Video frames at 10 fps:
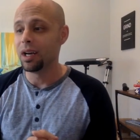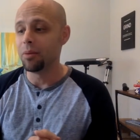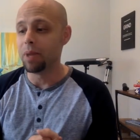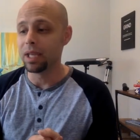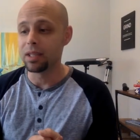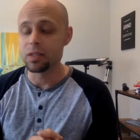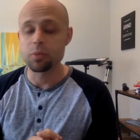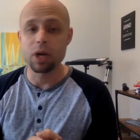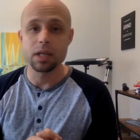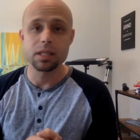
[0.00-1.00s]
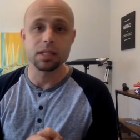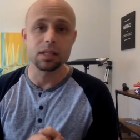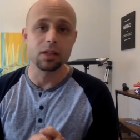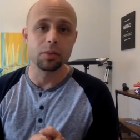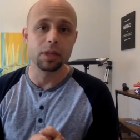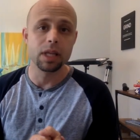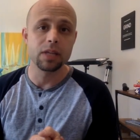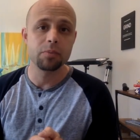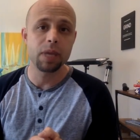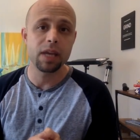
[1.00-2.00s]
make this process a little bit
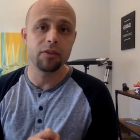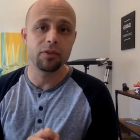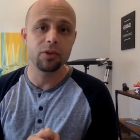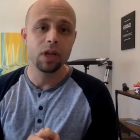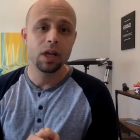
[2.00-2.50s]
less painful.